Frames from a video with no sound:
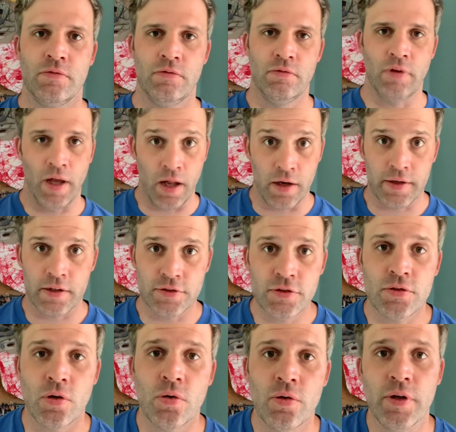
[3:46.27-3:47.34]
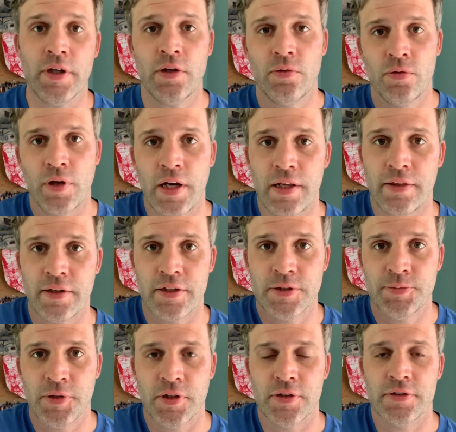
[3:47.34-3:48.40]
telling a story, creating the
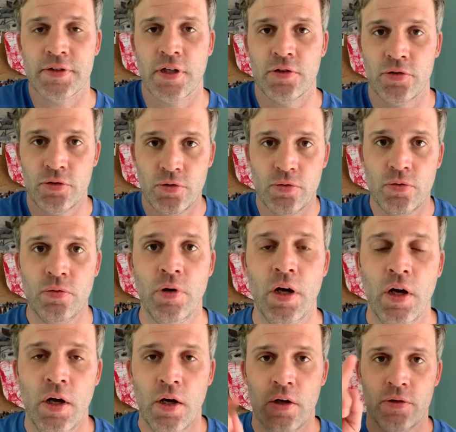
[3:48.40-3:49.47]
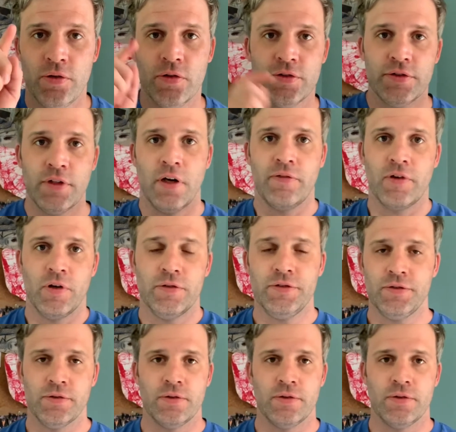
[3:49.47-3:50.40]
experience that you yourself goes through.